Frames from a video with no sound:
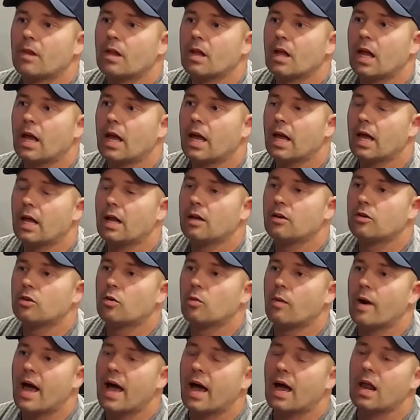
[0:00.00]
And
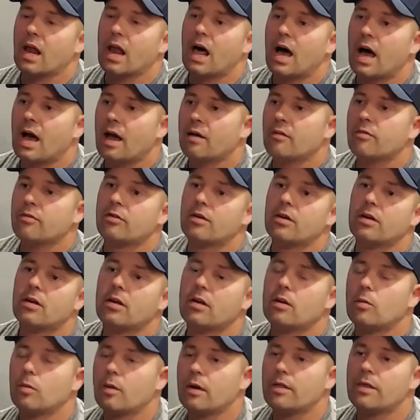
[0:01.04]
Dirac Live,
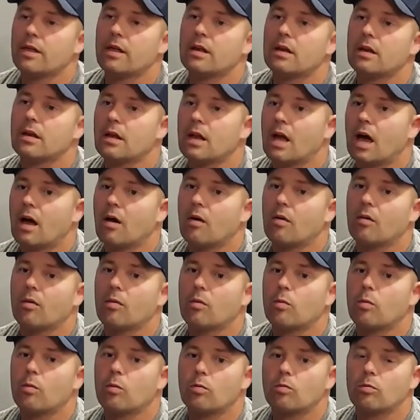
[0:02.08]
with it not
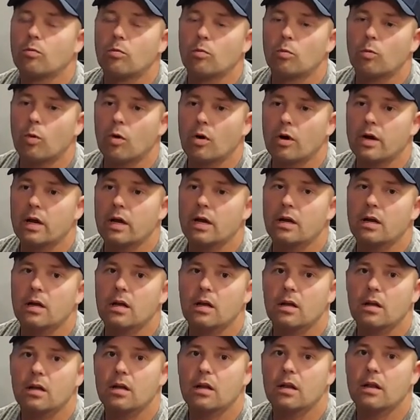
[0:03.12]
working
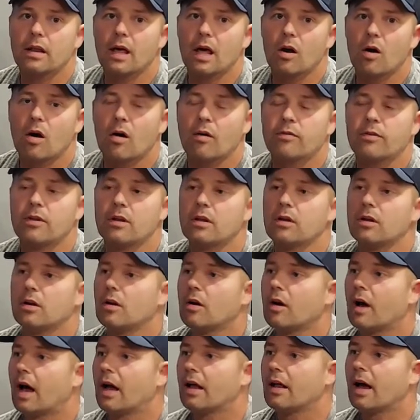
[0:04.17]
that often, you know,
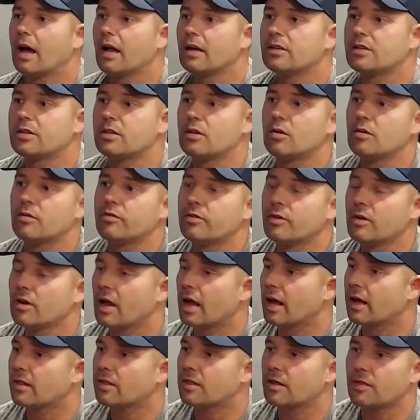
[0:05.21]
I still feel
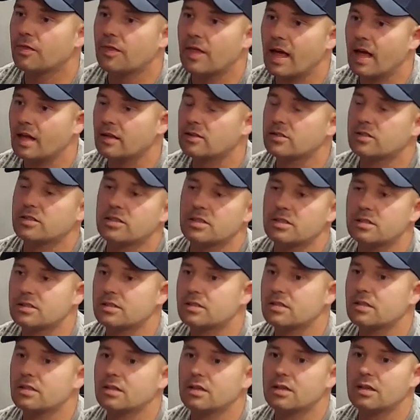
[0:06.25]
like that's just
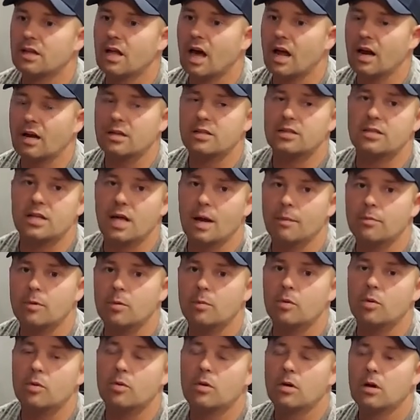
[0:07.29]
not
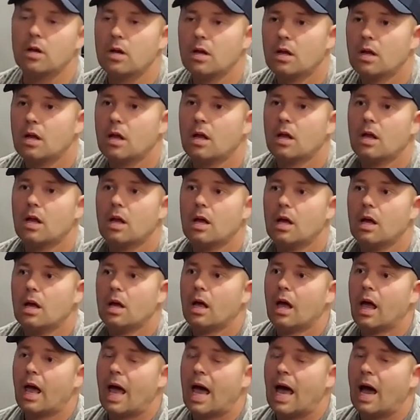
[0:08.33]
acceptable.
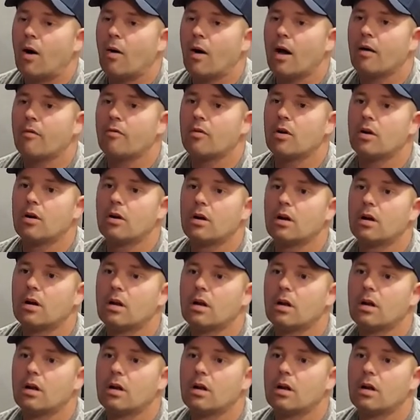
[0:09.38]
However,